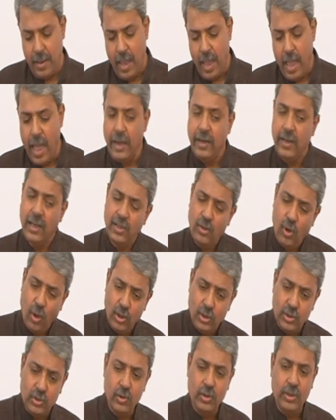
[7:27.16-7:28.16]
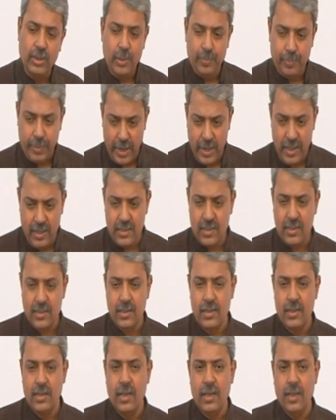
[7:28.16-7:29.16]
And it also depends
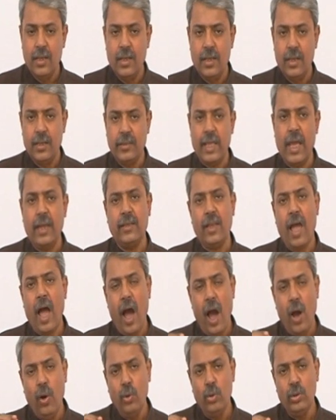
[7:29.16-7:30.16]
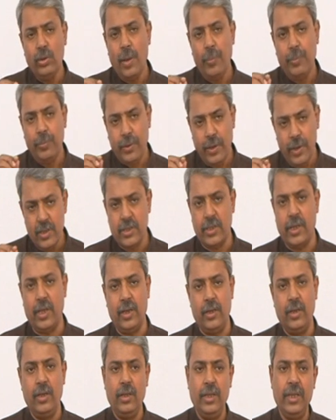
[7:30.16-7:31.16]
that how the
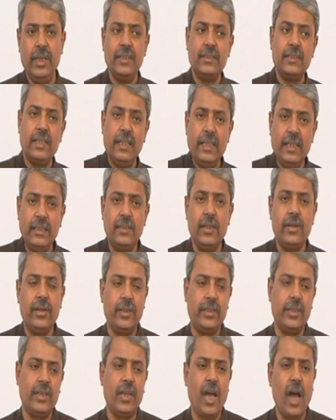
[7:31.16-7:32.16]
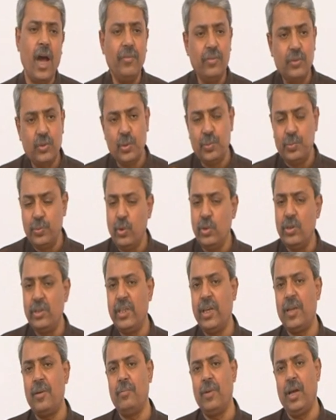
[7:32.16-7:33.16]
person is literate enough to put
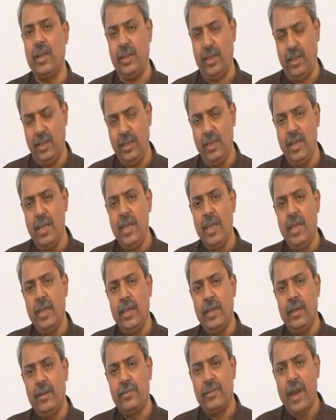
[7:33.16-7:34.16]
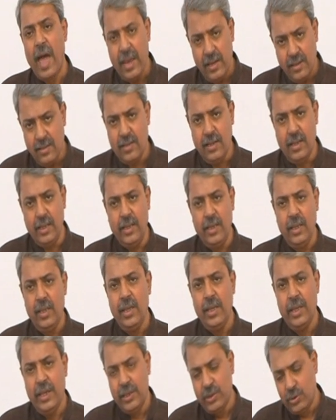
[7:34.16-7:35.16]
their money rightly
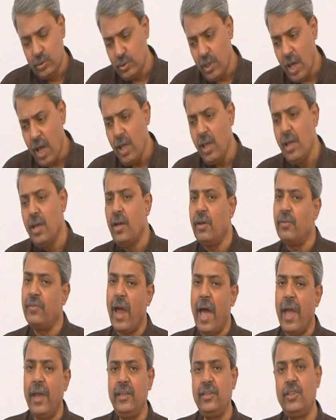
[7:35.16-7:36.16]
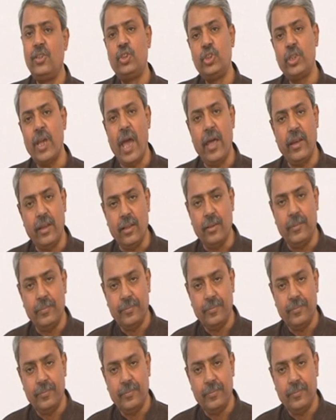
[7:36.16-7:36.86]
into the right channel.